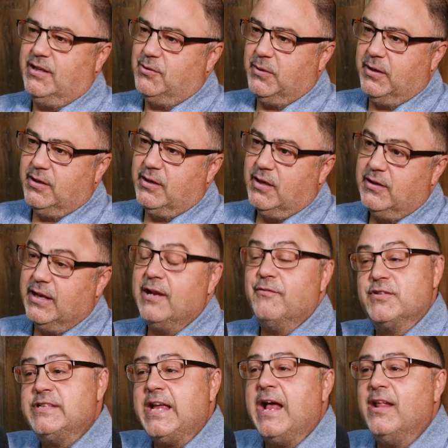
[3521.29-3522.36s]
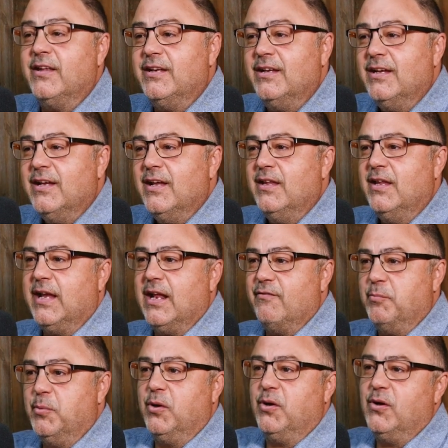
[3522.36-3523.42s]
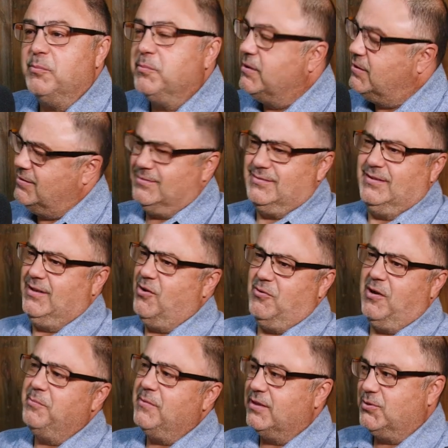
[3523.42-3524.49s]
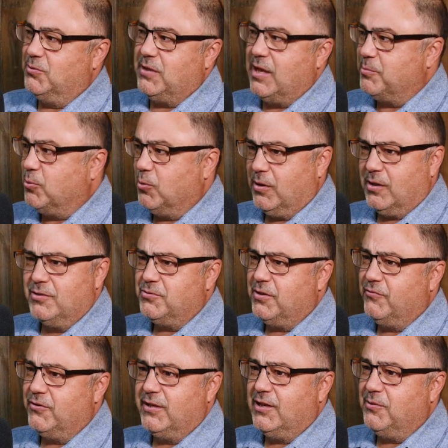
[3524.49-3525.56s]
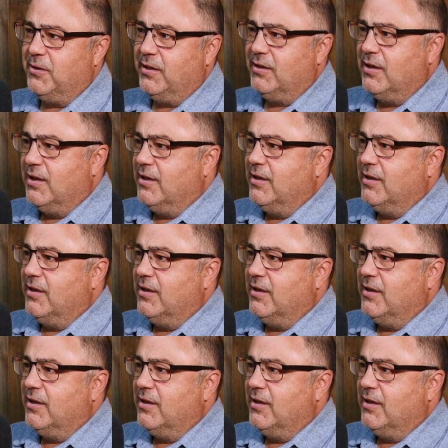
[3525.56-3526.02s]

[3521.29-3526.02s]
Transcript: takeaway. They can have a salad, they can have a burger, but no, I'm not doing that pork entree for takeaway.